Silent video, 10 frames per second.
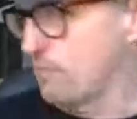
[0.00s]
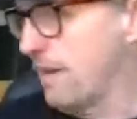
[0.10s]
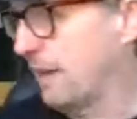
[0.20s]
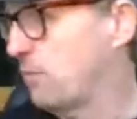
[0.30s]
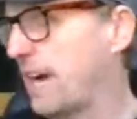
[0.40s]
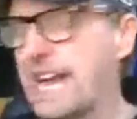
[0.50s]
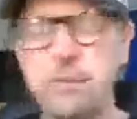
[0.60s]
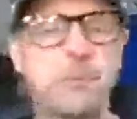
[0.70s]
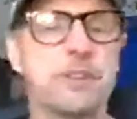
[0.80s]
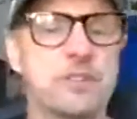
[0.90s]
And what
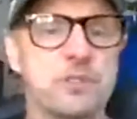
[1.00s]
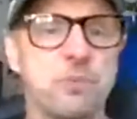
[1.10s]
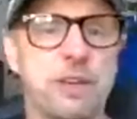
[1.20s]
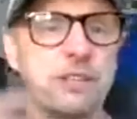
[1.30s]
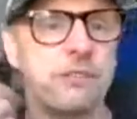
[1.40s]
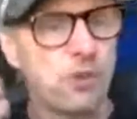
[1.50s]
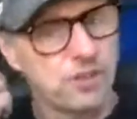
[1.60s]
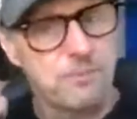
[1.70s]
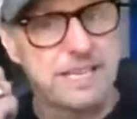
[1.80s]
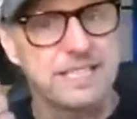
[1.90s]
happens when you've
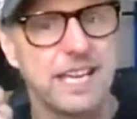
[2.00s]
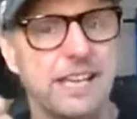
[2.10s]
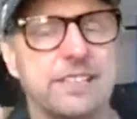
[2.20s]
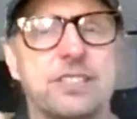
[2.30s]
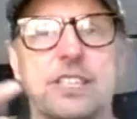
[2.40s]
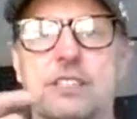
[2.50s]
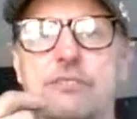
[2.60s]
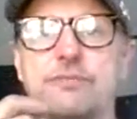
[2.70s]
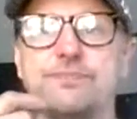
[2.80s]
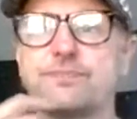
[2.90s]
got the mentality
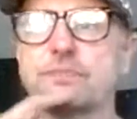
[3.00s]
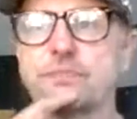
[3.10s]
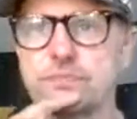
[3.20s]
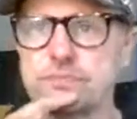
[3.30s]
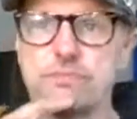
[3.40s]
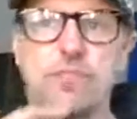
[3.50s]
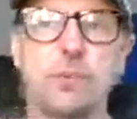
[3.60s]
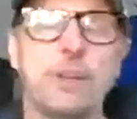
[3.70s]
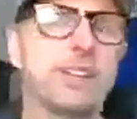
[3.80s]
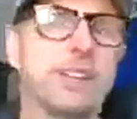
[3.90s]
of,
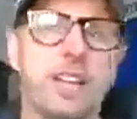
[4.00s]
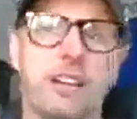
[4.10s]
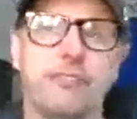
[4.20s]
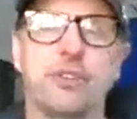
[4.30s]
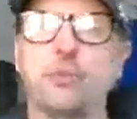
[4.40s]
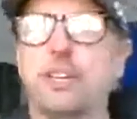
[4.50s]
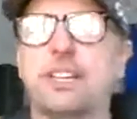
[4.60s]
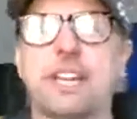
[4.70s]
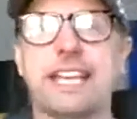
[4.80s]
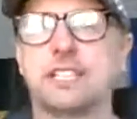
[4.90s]
we can cuff you, we
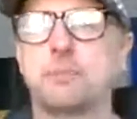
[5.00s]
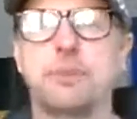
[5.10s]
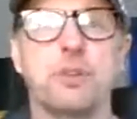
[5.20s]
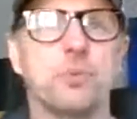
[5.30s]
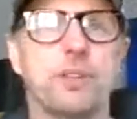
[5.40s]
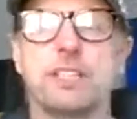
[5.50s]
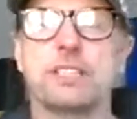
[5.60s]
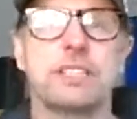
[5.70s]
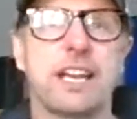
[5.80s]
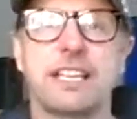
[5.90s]
can asp you, we
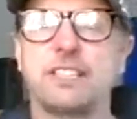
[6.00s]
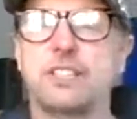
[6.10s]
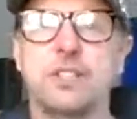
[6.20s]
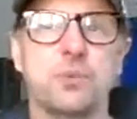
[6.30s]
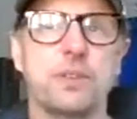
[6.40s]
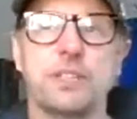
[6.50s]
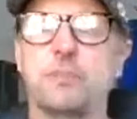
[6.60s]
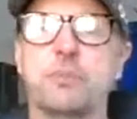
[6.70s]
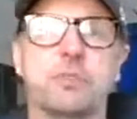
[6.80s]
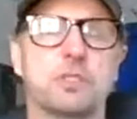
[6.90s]
can taser you, we
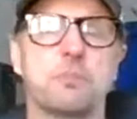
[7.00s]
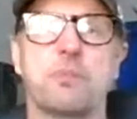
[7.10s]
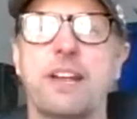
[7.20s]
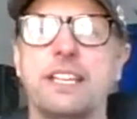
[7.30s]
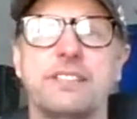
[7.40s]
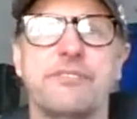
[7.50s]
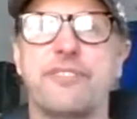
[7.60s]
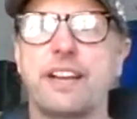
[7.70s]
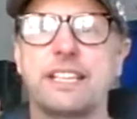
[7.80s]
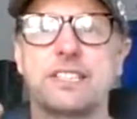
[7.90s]
can put spray in your
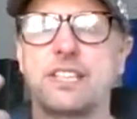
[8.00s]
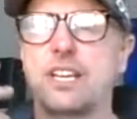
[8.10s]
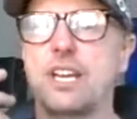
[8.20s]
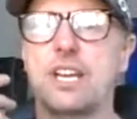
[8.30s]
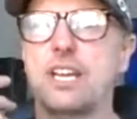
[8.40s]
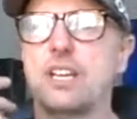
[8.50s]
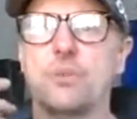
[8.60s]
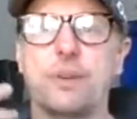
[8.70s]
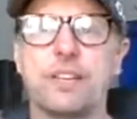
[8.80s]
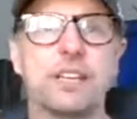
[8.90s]
face,
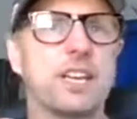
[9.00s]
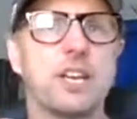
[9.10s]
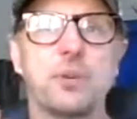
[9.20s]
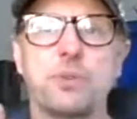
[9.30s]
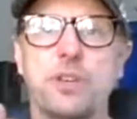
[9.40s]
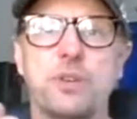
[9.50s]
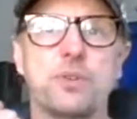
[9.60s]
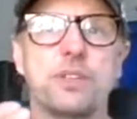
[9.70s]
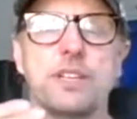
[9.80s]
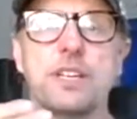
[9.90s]
we can kill
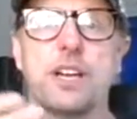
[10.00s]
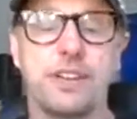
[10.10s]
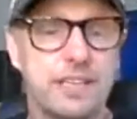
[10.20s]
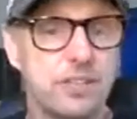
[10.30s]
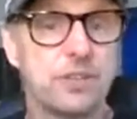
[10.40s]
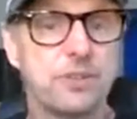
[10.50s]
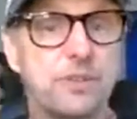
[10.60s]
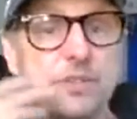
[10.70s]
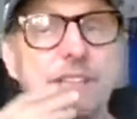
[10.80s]
you. And they do